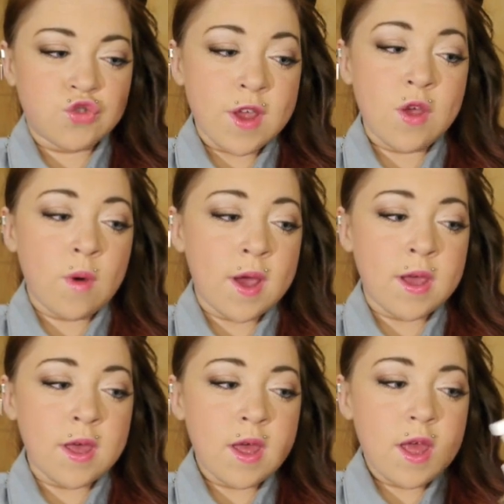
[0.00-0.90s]
straight
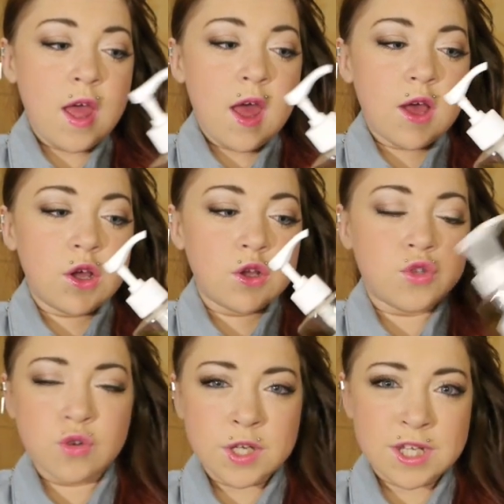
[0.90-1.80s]
away
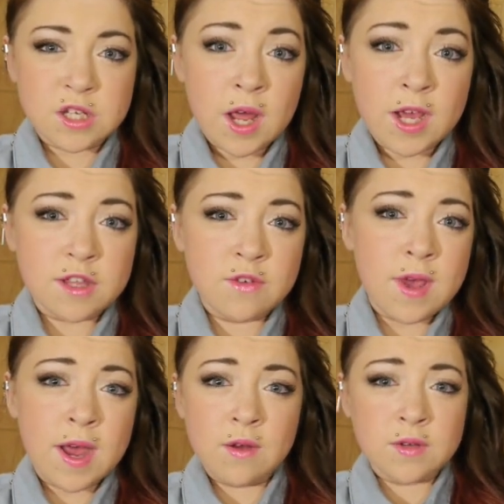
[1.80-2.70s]
took a dislike to
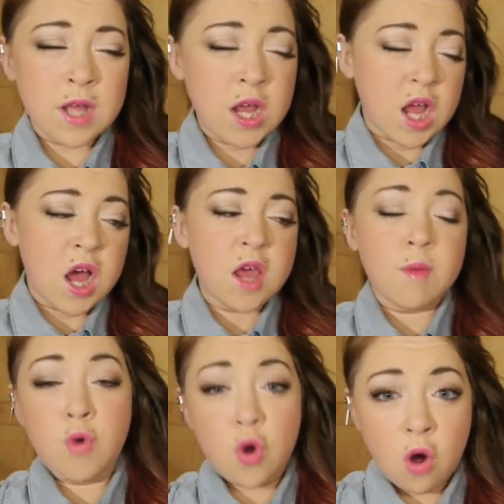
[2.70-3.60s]
it, and I was like, I
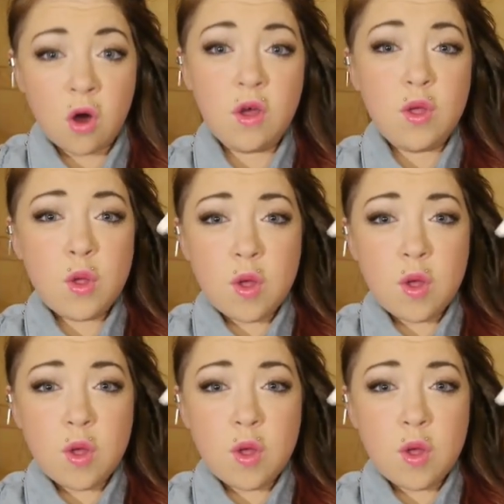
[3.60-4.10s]
am not